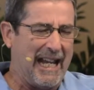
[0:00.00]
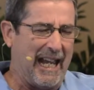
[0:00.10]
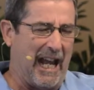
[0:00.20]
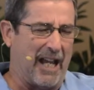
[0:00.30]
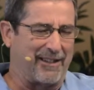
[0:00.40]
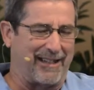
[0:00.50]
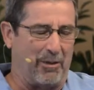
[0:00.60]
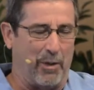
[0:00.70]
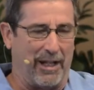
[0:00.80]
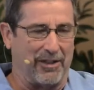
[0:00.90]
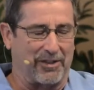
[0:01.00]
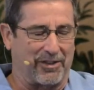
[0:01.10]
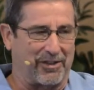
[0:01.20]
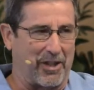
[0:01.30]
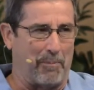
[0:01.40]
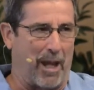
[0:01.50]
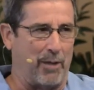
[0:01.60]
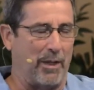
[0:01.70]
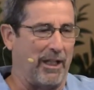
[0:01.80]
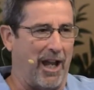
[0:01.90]
in us that when somebody
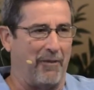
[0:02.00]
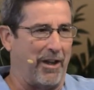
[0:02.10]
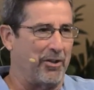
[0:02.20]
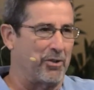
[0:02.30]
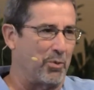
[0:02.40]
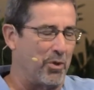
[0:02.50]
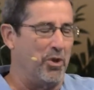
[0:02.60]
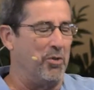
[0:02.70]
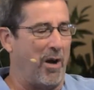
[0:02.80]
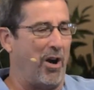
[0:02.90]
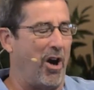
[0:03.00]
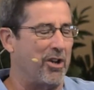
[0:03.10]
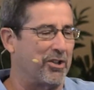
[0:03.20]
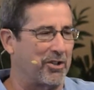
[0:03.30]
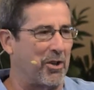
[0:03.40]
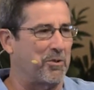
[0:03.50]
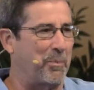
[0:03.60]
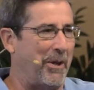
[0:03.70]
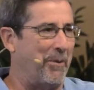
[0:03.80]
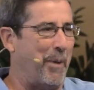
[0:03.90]
we love enters a room, our heart just goes
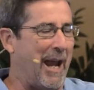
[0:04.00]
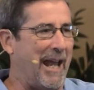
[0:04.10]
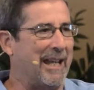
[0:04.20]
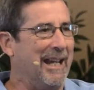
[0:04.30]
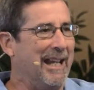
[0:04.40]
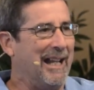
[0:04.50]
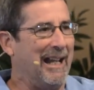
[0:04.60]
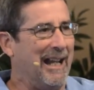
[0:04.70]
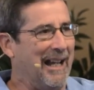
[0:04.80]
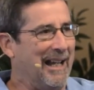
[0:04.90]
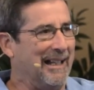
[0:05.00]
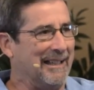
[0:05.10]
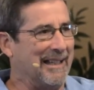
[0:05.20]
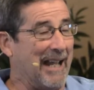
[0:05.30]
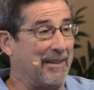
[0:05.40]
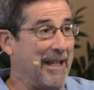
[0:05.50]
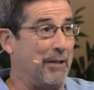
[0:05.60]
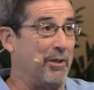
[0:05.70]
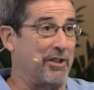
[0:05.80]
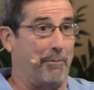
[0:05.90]
pitter pat. Uh, that thing
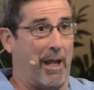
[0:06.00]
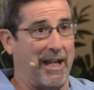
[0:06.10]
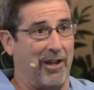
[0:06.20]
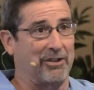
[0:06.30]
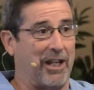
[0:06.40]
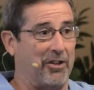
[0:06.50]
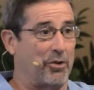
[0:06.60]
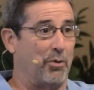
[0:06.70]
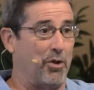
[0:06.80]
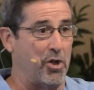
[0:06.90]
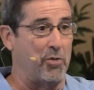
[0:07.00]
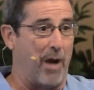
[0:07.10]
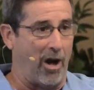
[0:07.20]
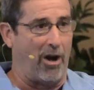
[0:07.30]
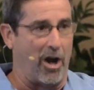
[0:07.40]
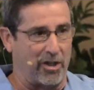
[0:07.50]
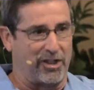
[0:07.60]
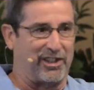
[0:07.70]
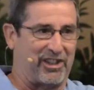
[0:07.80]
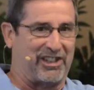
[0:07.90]
when somebody else enters a room, our heart
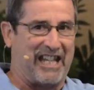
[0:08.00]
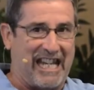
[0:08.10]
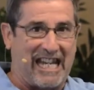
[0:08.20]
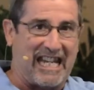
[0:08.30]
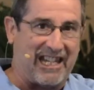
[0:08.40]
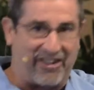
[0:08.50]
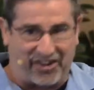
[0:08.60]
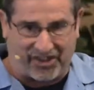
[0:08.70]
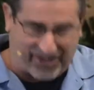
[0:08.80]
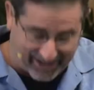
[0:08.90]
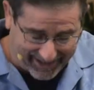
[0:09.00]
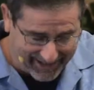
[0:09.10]
just seethes.